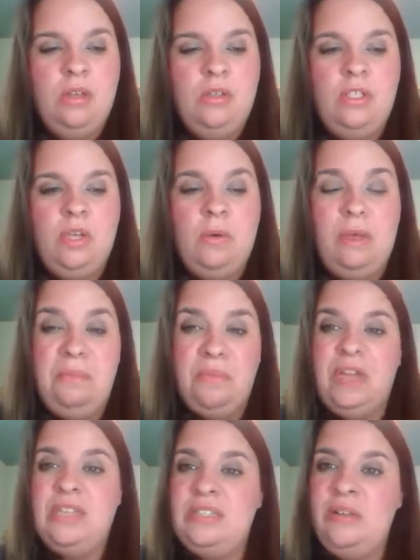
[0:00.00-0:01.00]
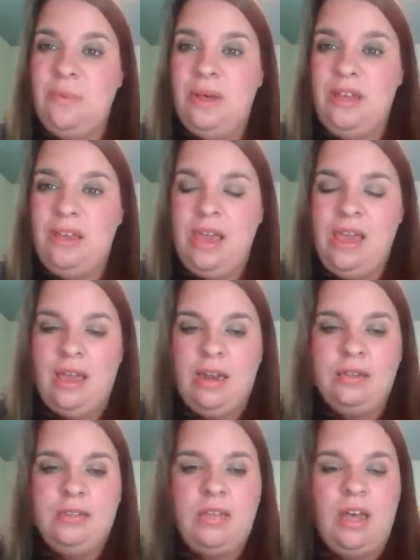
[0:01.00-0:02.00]
So embrace it while you
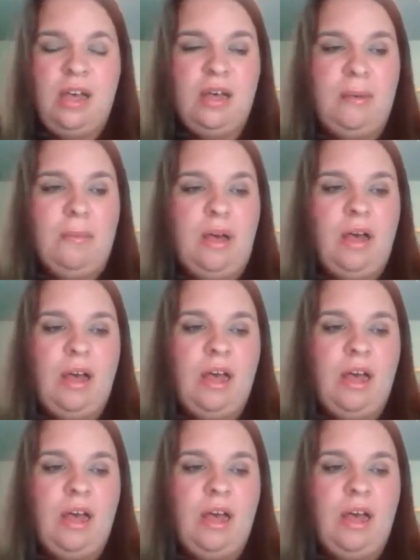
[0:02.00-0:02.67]
can. I